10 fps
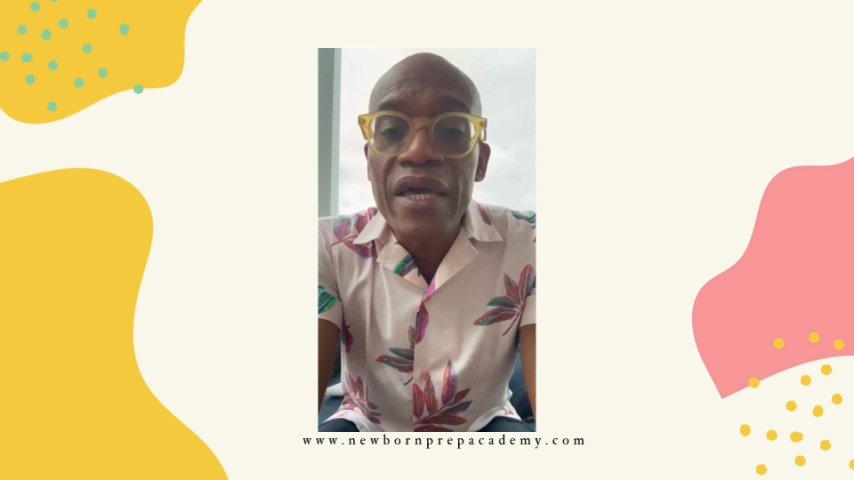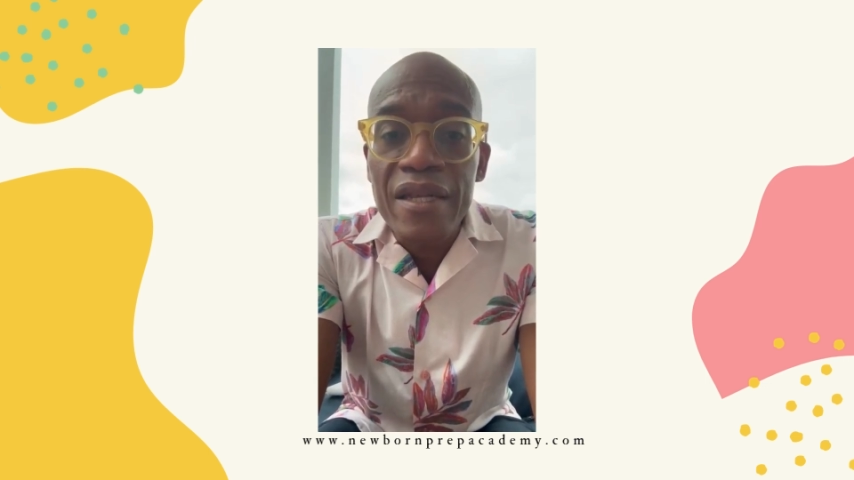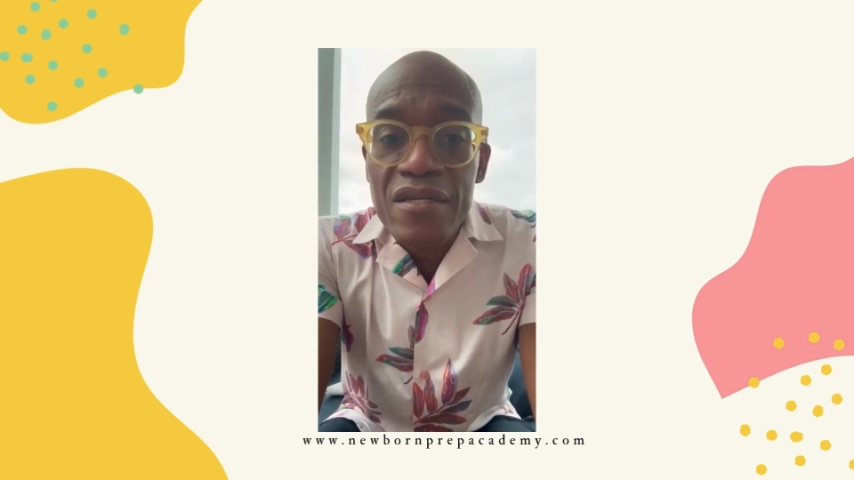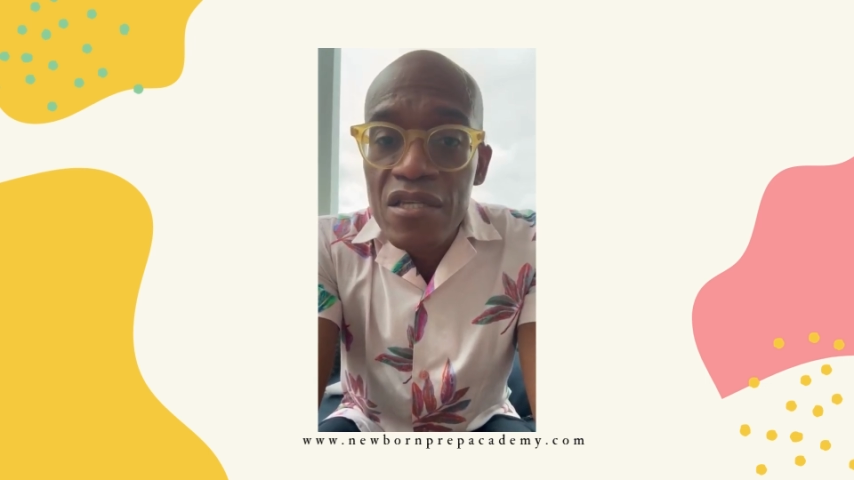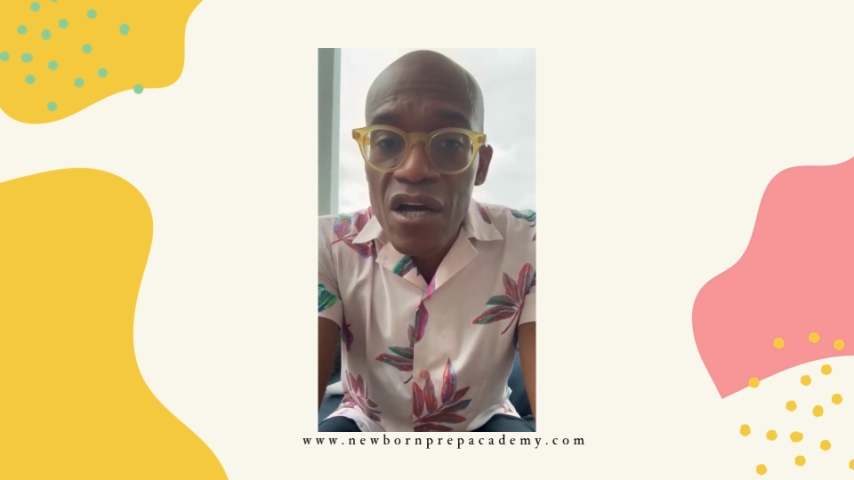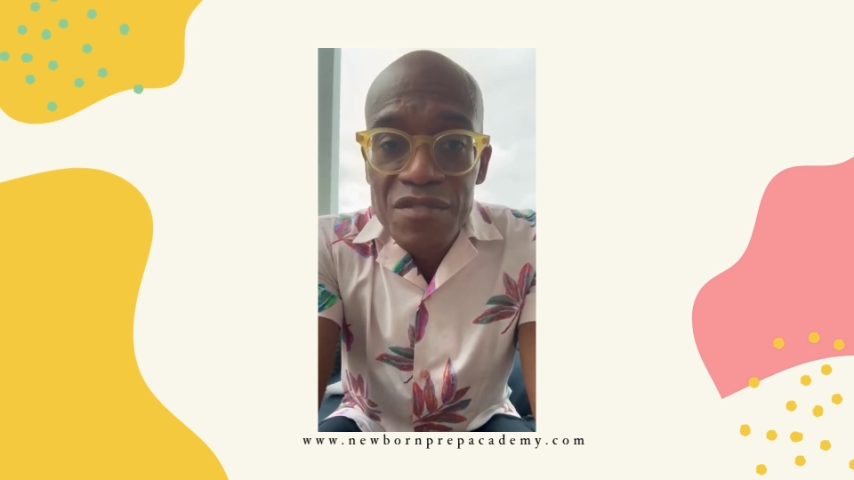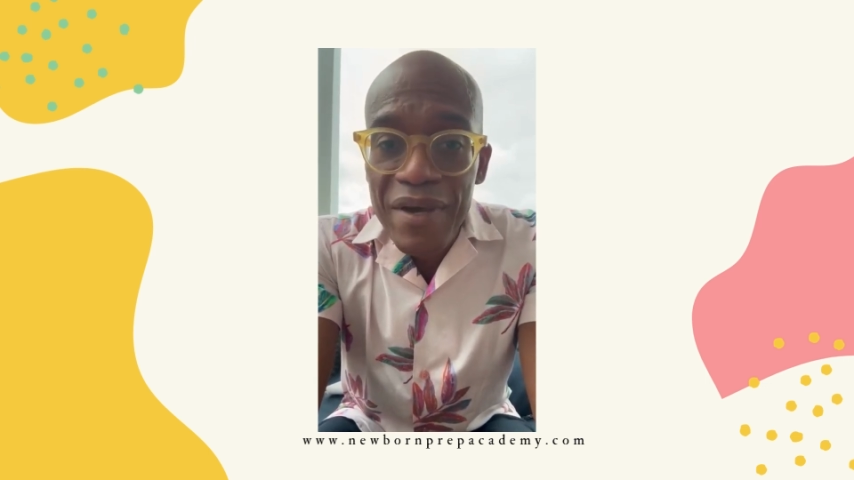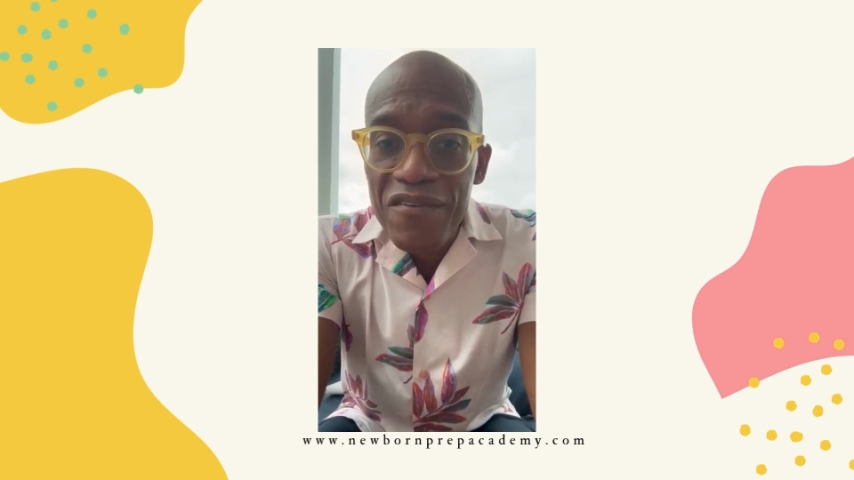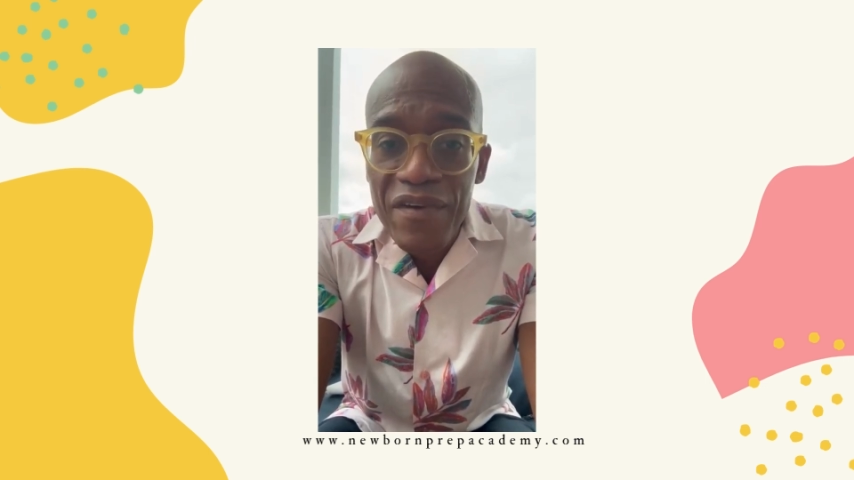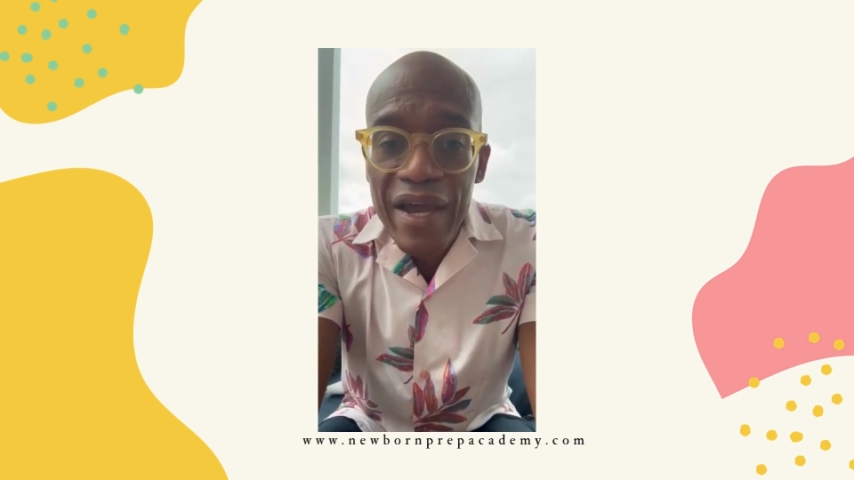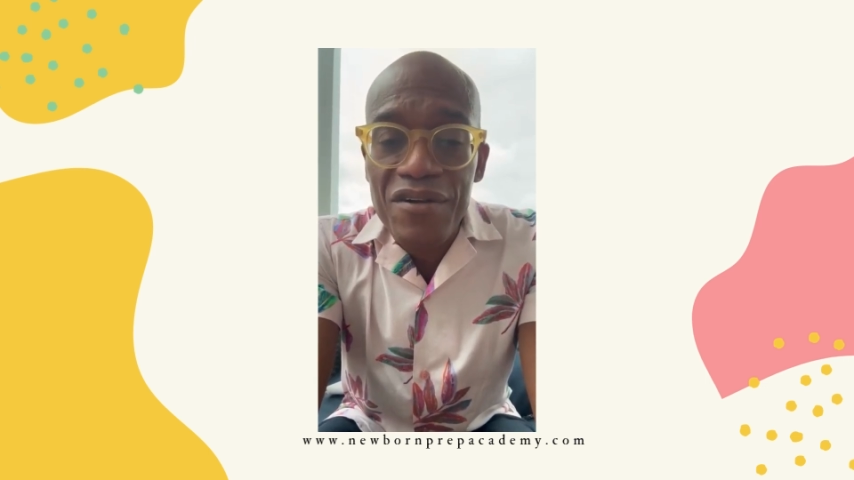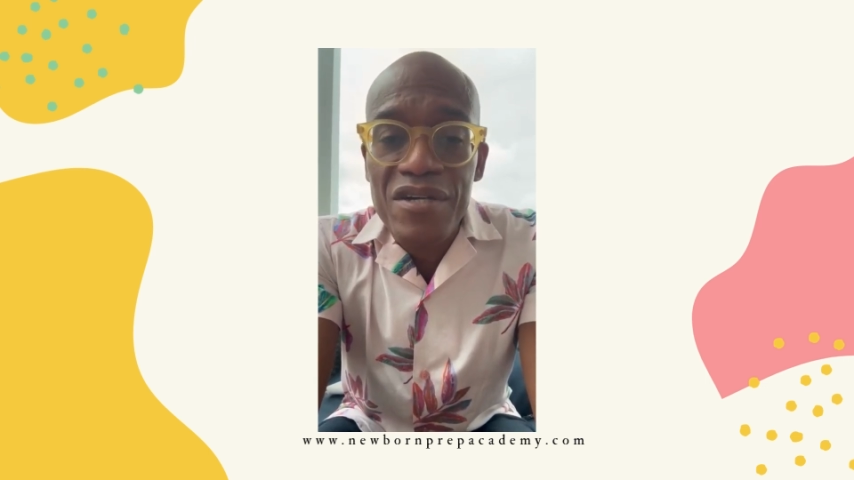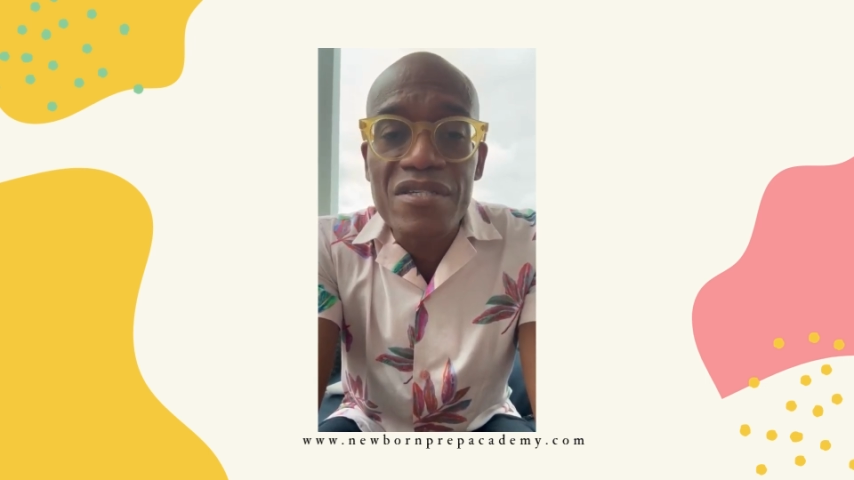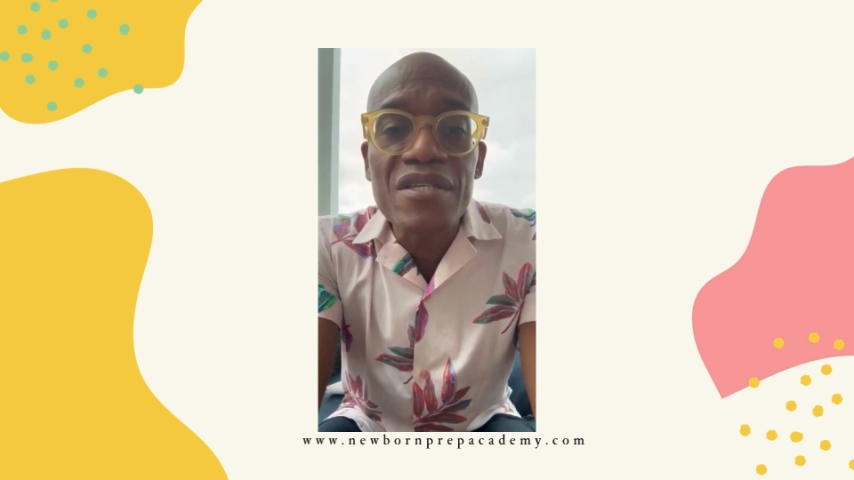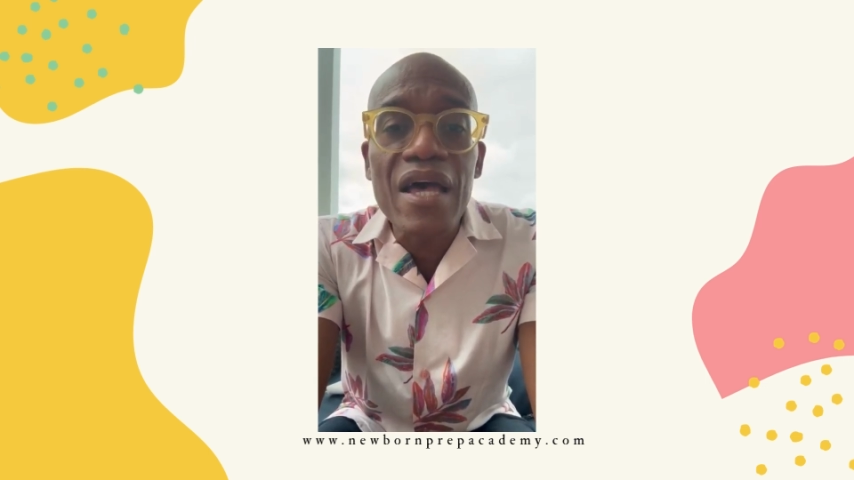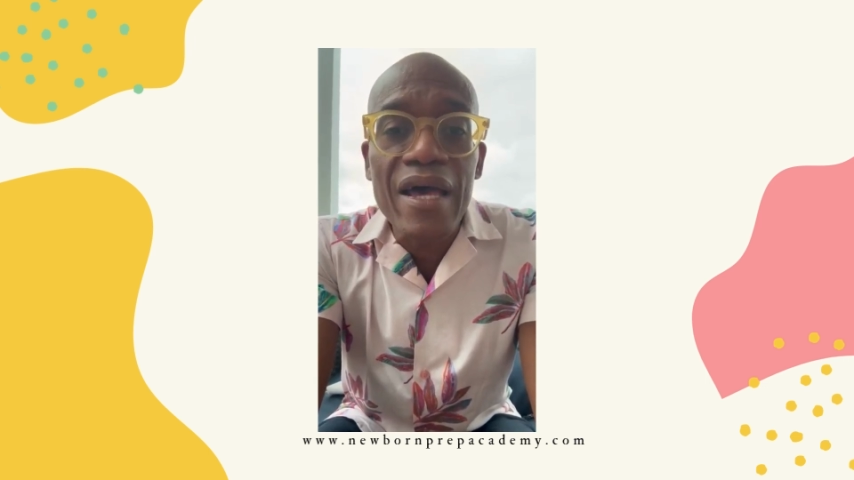it is caused by a virus,